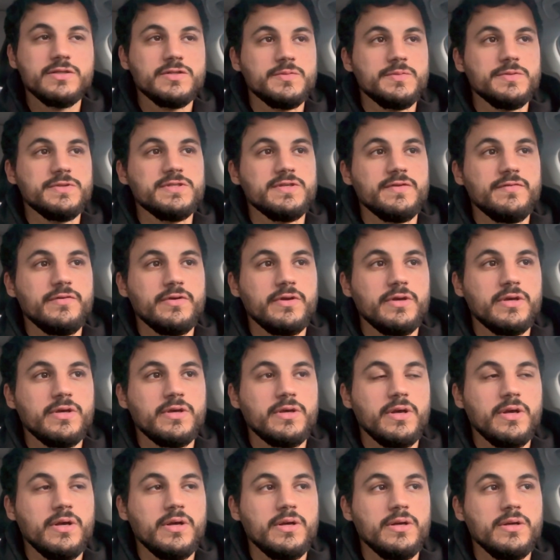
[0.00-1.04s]
specific
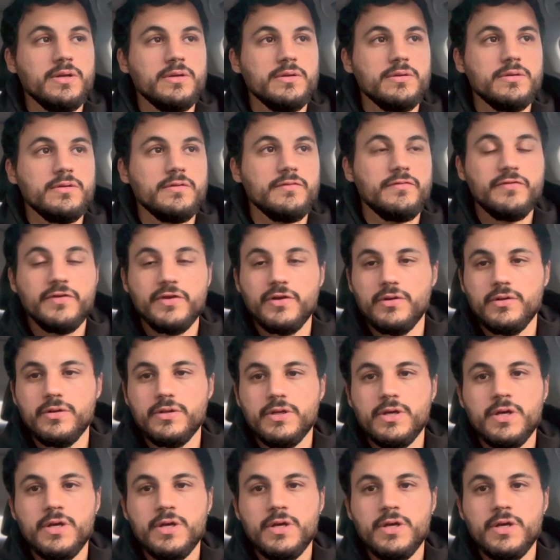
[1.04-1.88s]
uh, field.